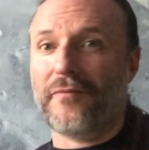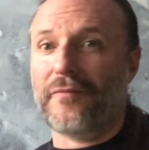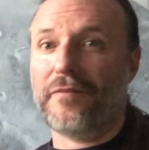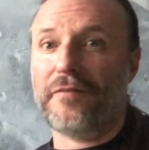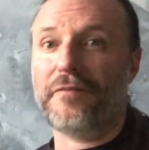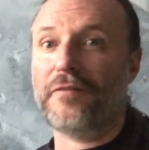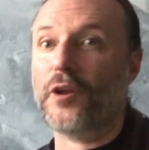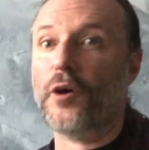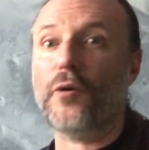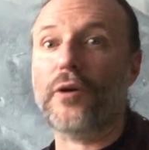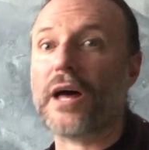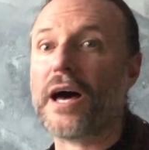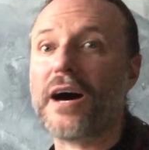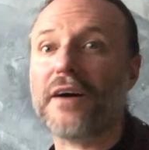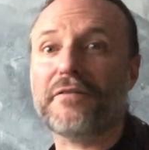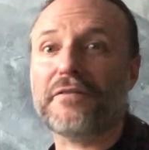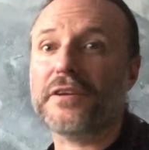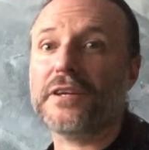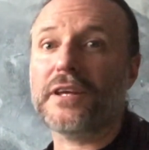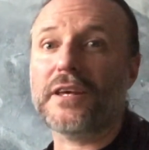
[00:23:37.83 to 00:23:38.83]
float
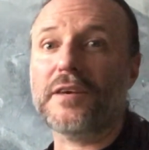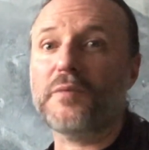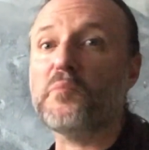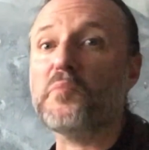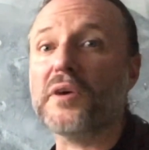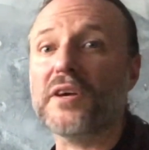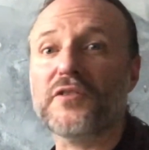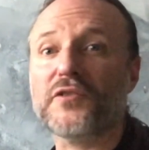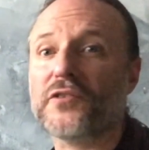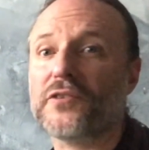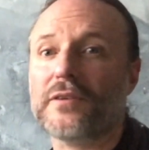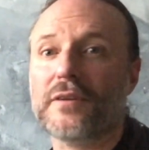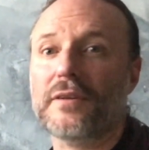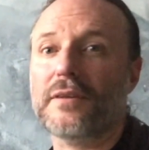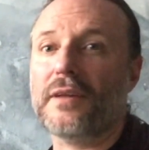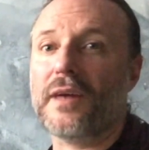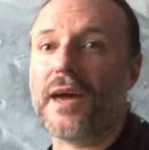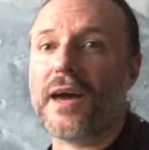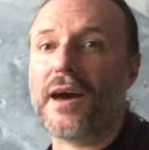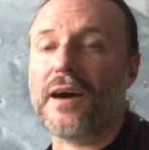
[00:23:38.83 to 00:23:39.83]
off into Imbus
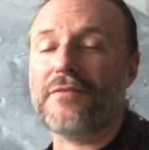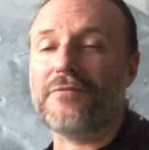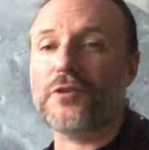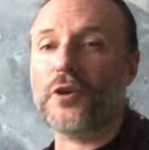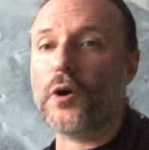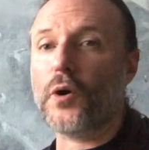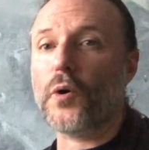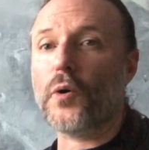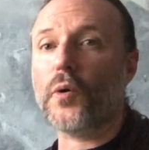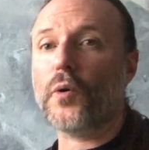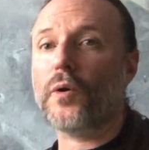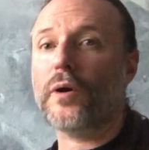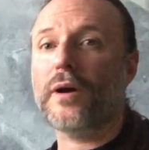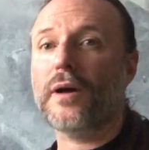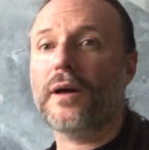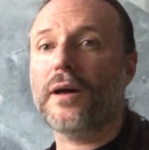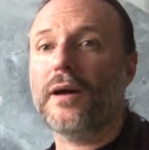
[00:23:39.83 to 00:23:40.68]
and have no